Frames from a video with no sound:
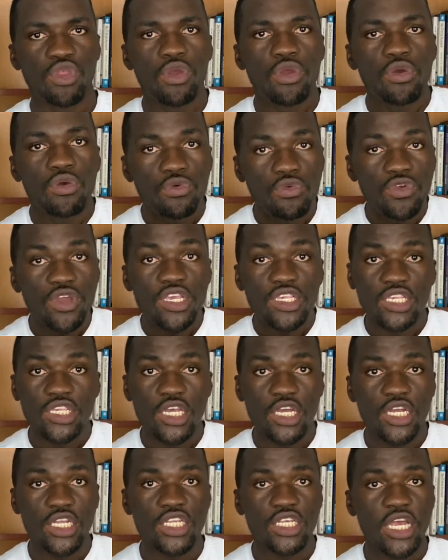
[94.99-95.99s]

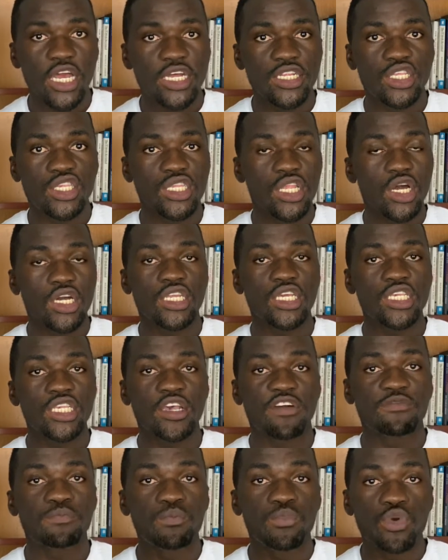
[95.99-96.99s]
Research and studies
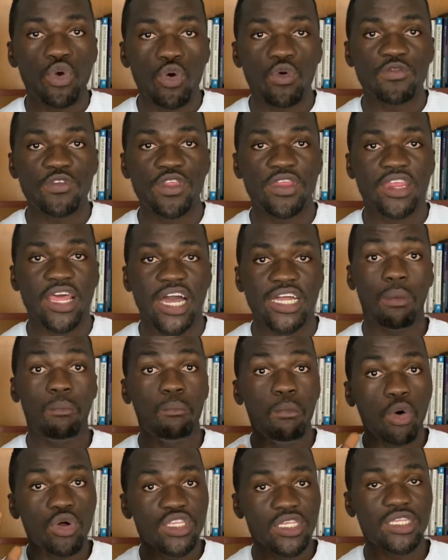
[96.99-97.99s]
have proven that
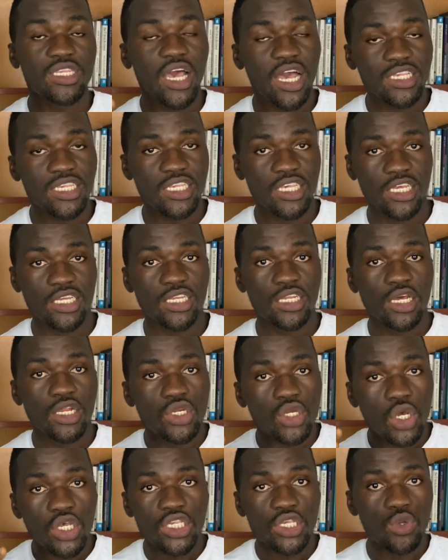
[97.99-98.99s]
multitasking
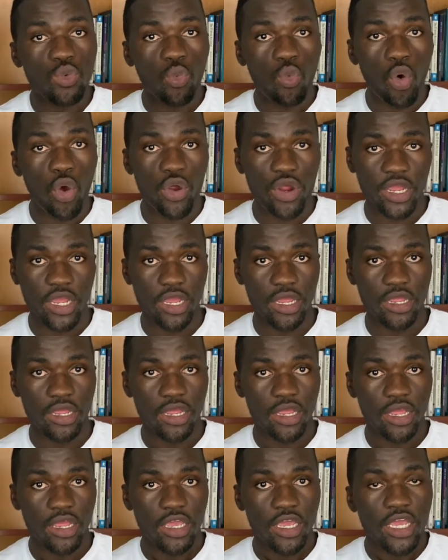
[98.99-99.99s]
doesn't work.
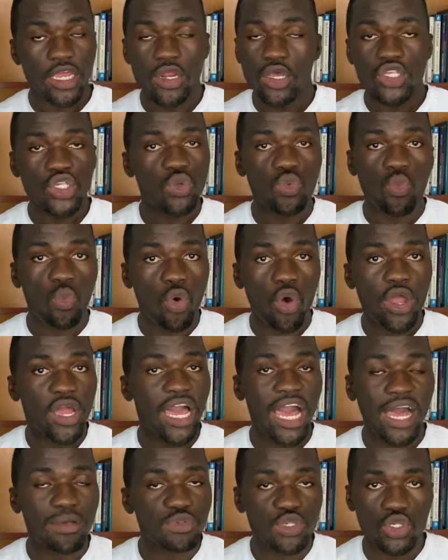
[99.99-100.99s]
It doesn't work
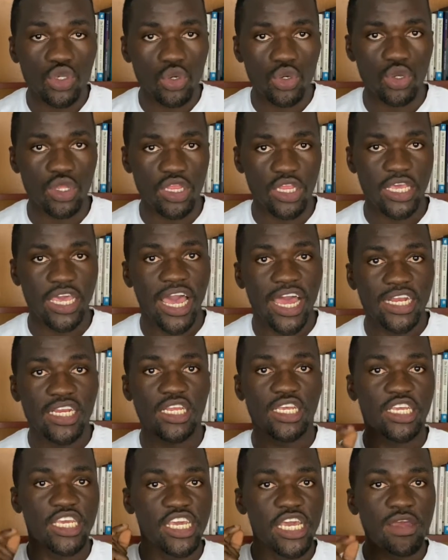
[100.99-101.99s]
absolutely, and
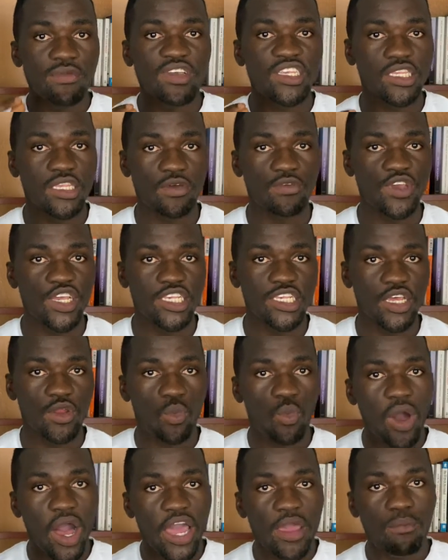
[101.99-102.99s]
here is the reason
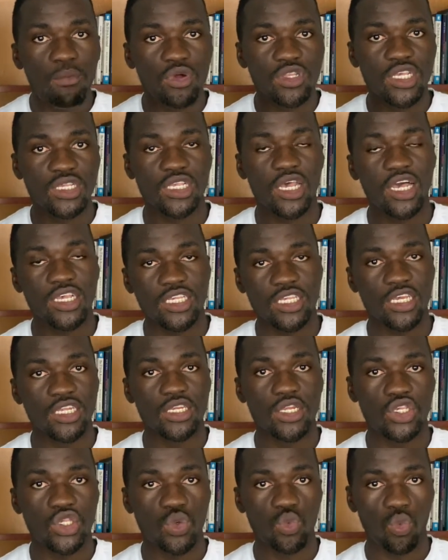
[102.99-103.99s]
why multitasking
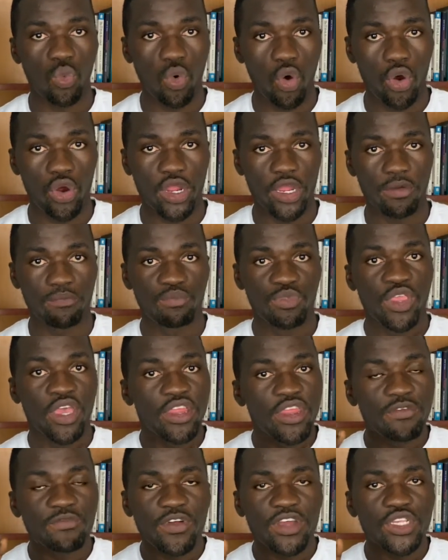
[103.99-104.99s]
doesn't work.
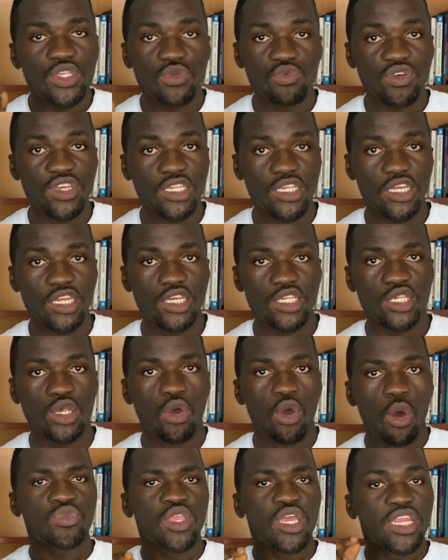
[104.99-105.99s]
The first reason is
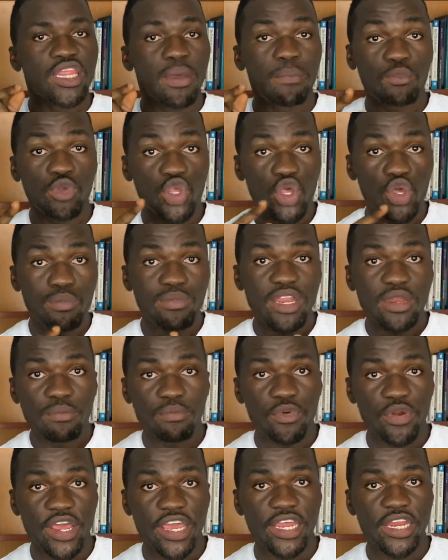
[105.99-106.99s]
the human
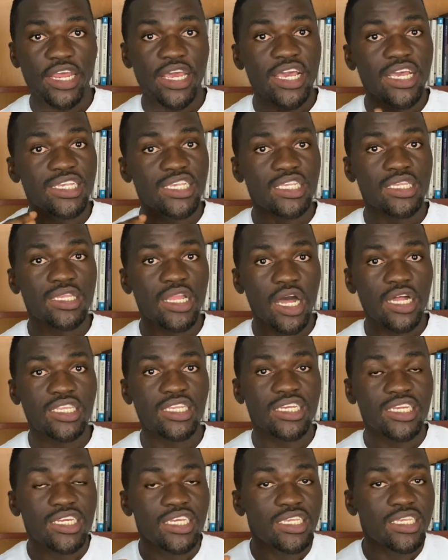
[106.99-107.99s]
brain is not
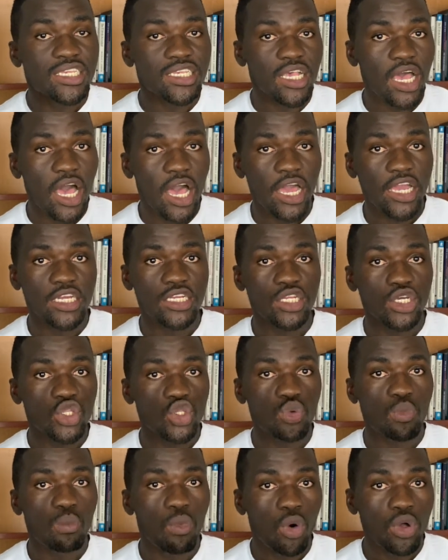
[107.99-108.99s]
designed
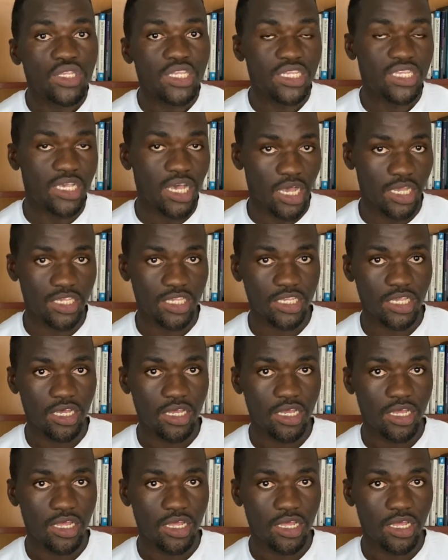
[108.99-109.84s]
to multitask.